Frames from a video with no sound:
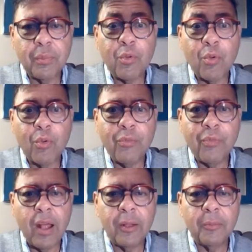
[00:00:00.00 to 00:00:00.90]

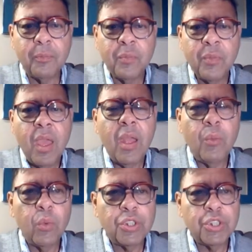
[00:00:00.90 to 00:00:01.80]
profile. And
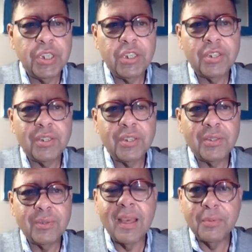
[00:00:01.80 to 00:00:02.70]
what you need to do
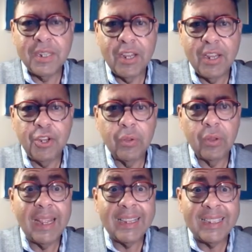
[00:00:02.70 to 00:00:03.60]
is update your
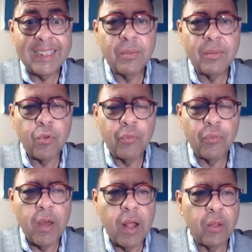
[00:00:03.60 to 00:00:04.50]
LinkedIn
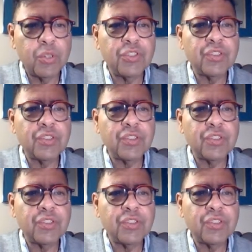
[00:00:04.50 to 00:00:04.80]
profile, which